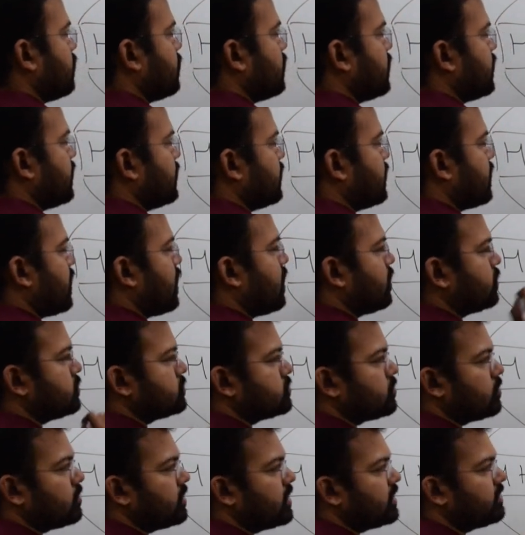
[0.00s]
and
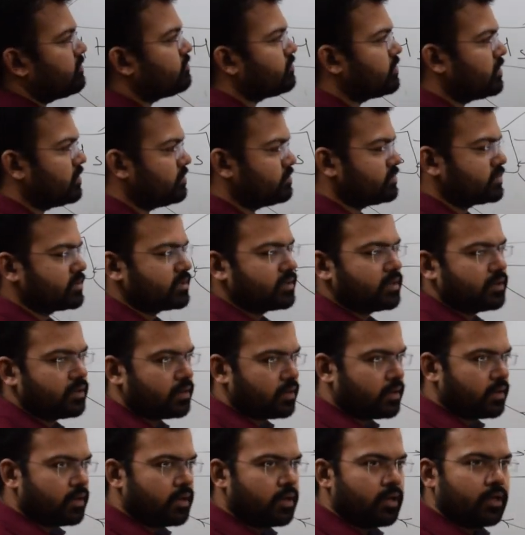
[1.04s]
household and firms.
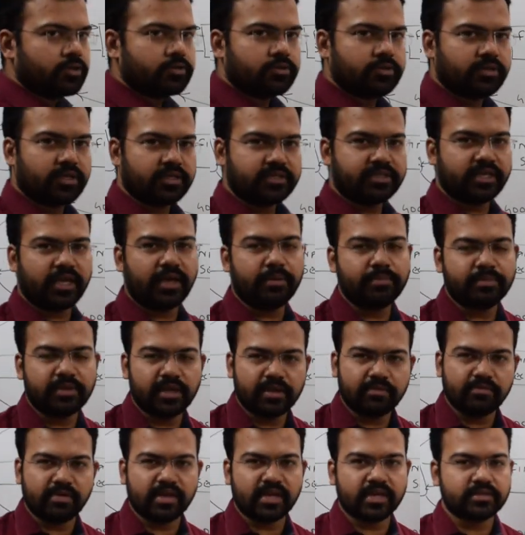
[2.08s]
So the same
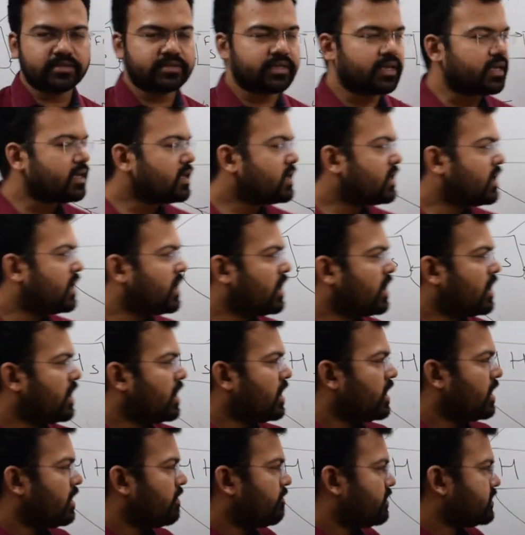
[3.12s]
thing we can say,
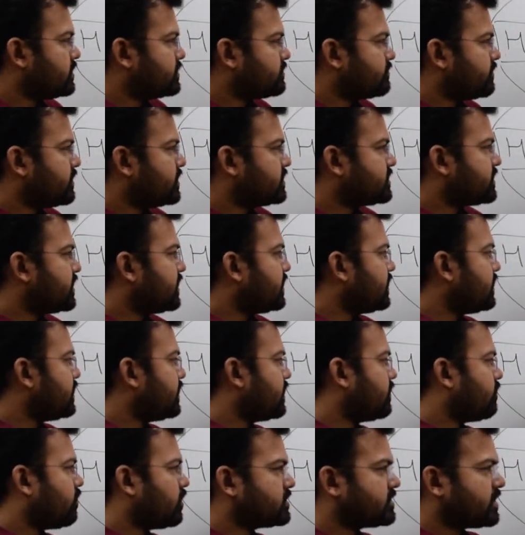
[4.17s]
first we'll see
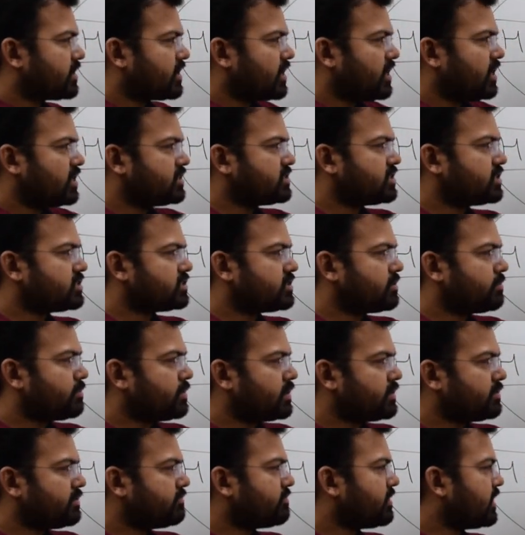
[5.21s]
what the relationship
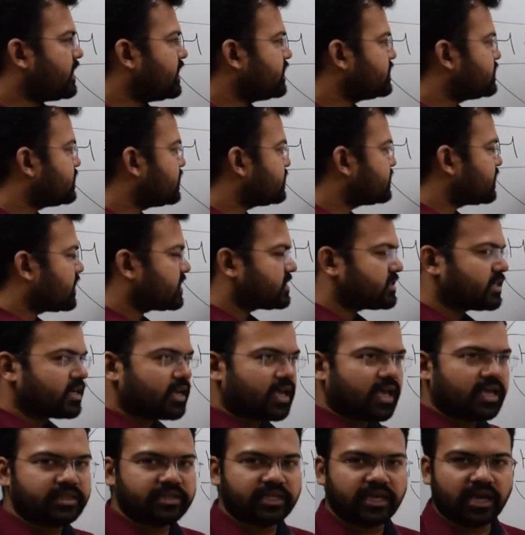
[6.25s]
between financial sector
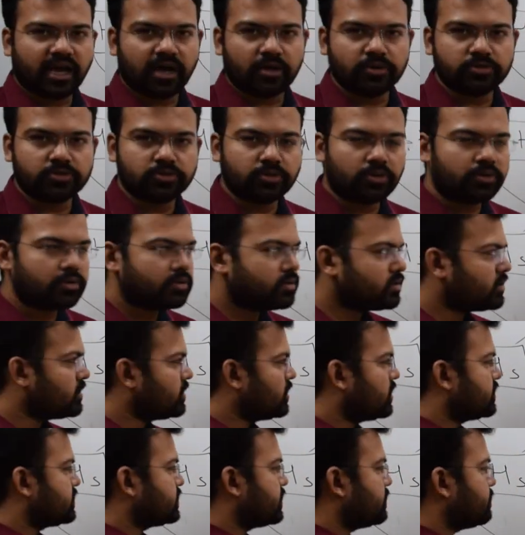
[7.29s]
and the household.
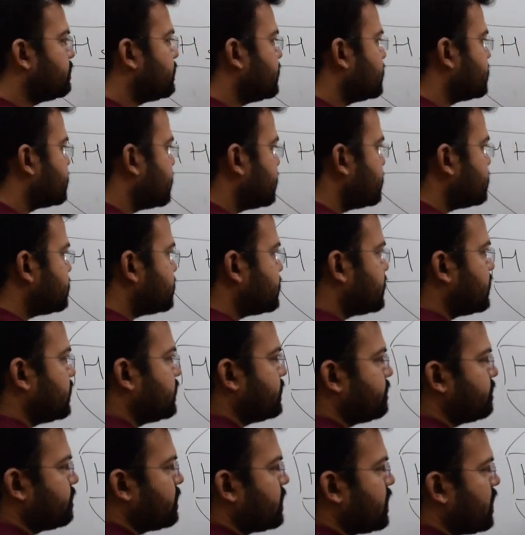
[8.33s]
Simple sense,
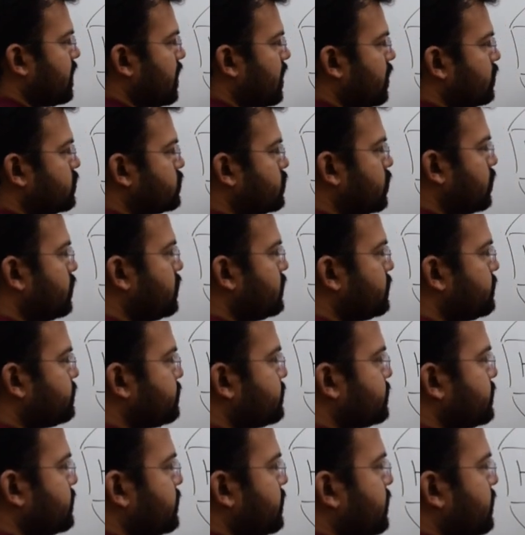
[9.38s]
household